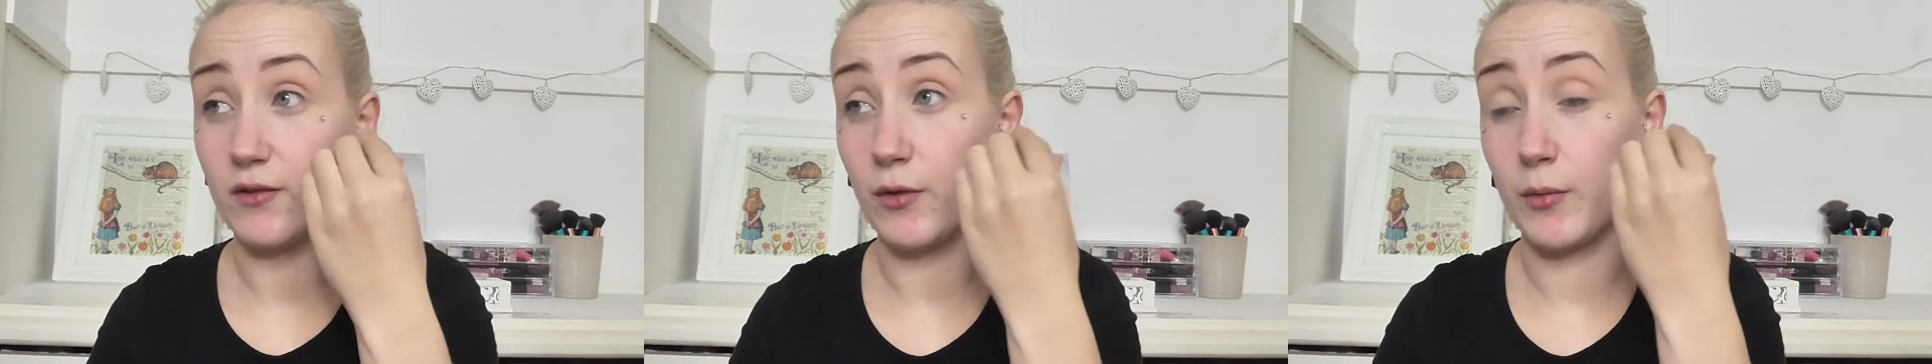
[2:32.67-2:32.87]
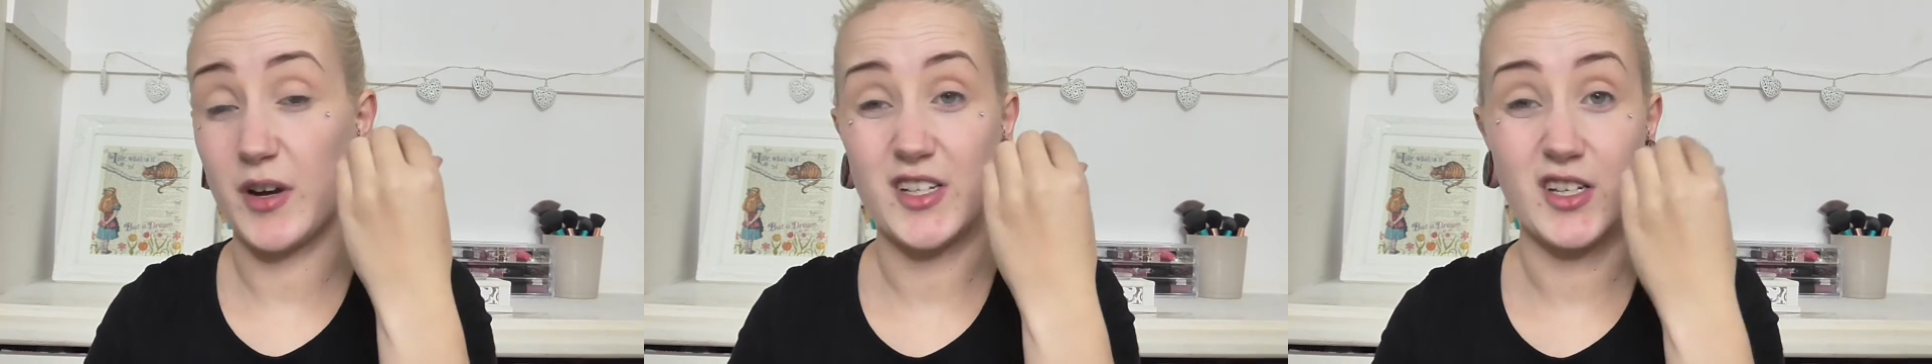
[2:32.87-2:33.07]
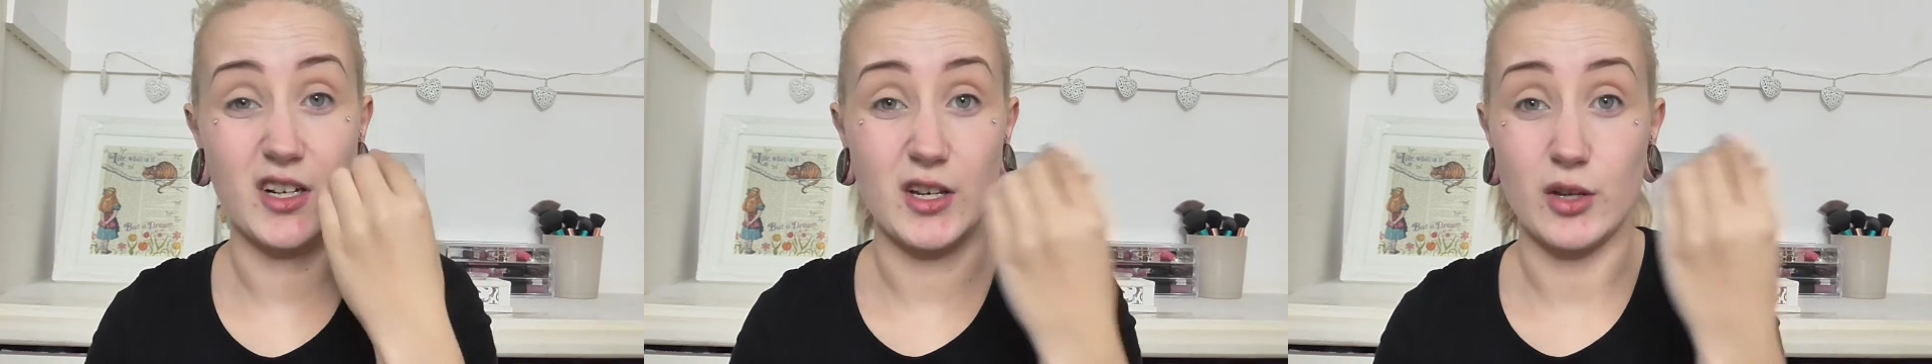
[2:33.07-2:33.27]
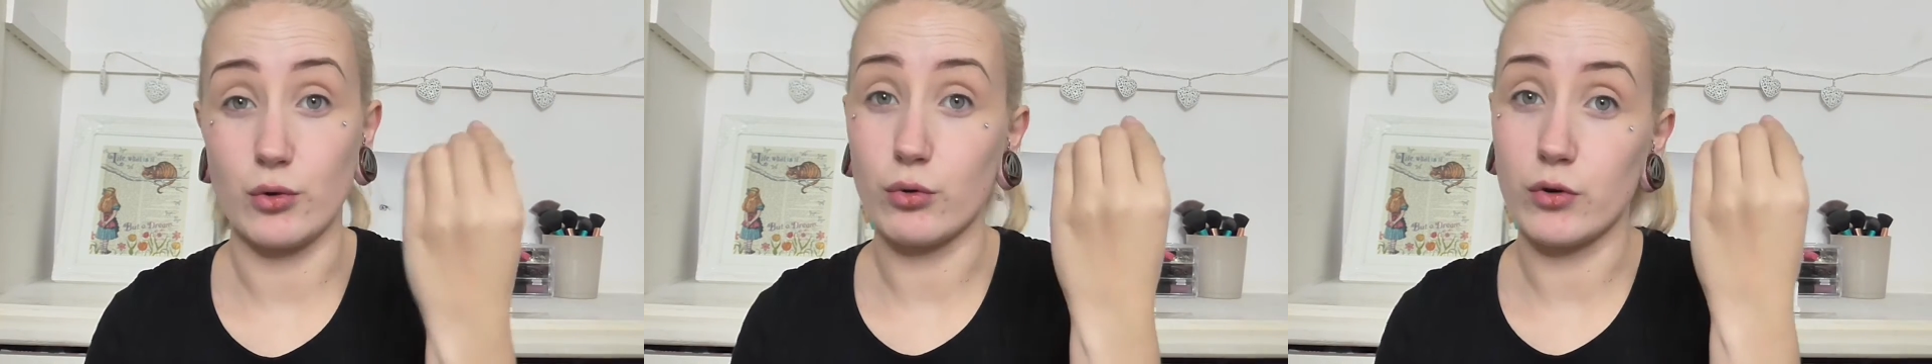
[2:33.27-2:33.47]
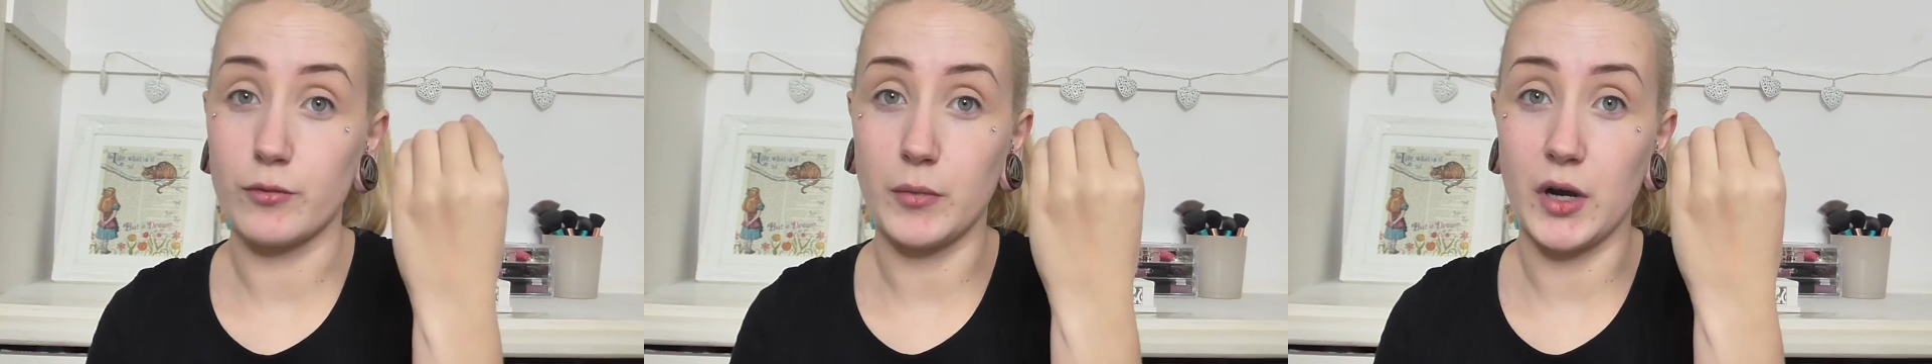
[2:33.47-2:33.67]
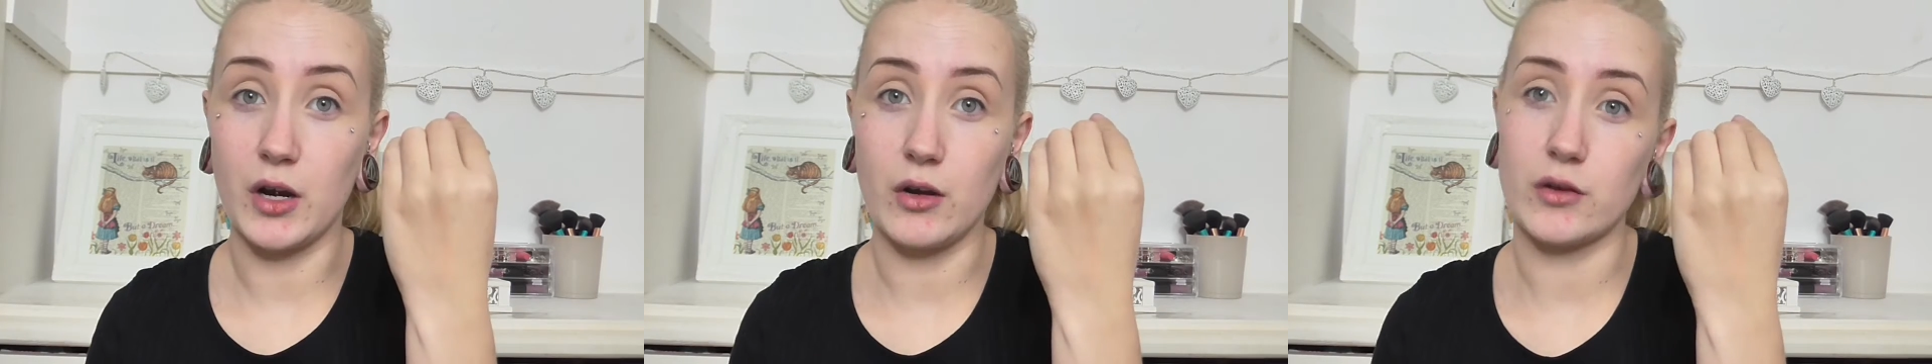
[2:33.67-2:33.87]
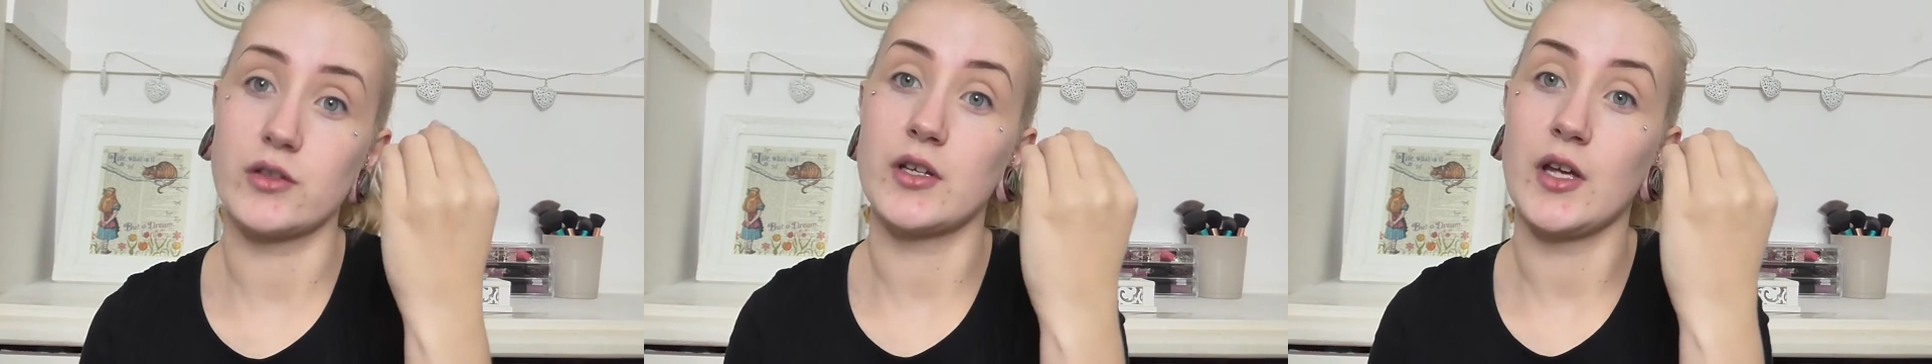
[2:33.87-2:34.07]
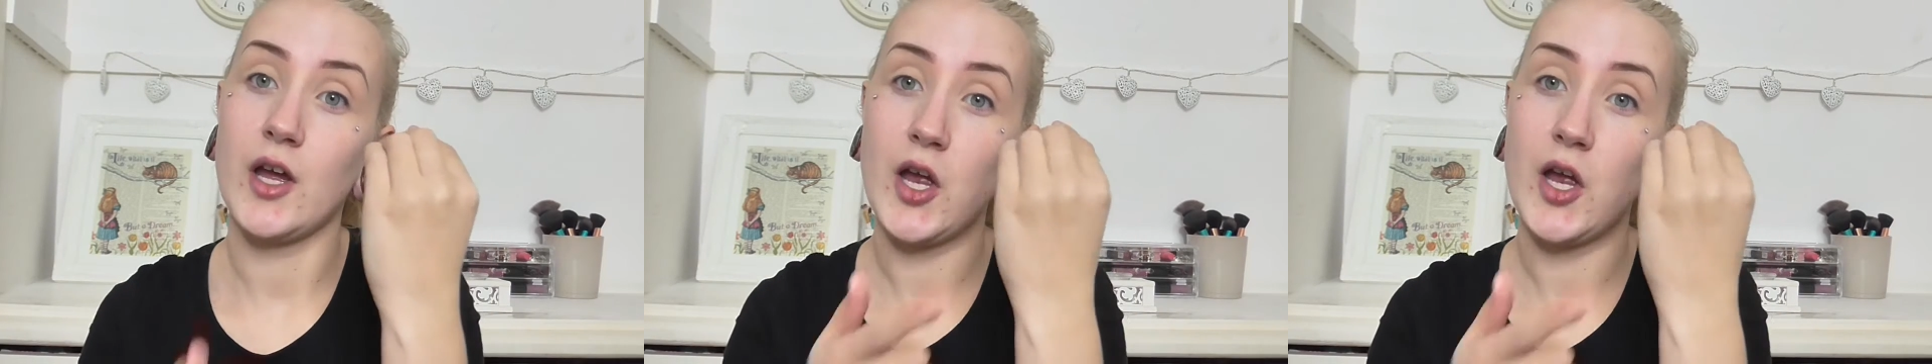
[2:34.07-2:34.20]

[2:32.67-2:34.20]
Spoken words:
for basically all of my looks,